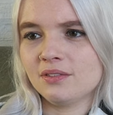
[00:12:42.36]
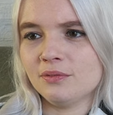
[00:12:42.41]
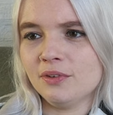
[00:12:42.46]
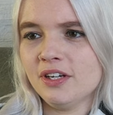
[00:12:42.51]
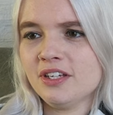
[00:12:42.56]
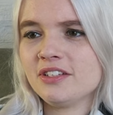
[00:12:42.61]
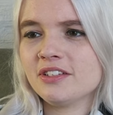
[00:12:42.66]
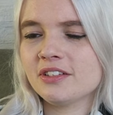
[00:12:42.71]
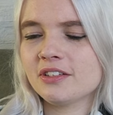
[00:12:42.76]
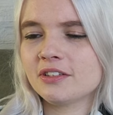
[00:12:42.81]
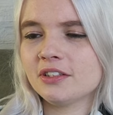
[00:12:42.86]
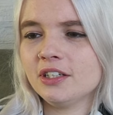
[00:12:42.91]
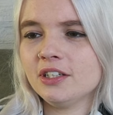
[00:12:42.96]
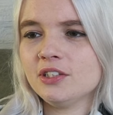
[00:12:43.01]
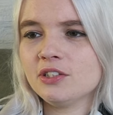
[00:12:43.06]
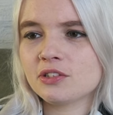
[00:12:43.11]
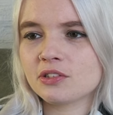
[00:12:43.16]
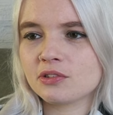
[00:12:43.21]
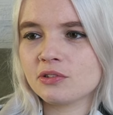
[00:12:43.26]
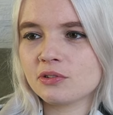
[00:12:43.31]
Why is the guy
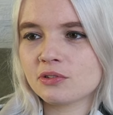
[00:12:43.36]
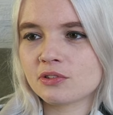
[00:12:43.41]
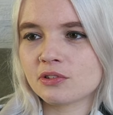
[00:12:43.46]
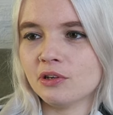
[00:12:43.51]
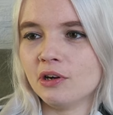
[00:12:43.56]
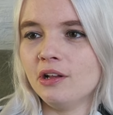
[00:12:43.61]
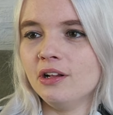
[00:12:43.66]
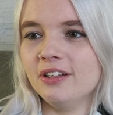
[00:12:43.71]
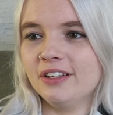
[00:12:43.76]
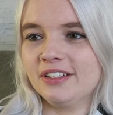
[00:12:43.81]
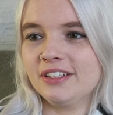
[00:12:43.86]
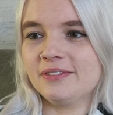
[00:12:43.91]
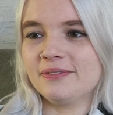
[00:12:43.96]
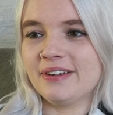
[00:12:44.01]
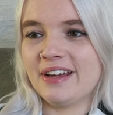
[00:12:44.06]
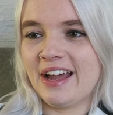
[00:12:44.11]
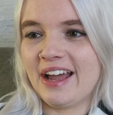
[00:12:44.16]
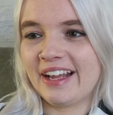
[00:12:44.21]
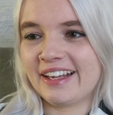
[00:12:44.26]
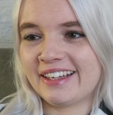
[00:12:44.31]
so tall in the
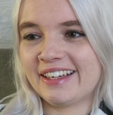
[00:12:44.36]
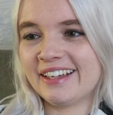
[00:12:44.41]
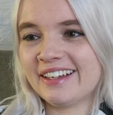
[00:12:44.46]
back?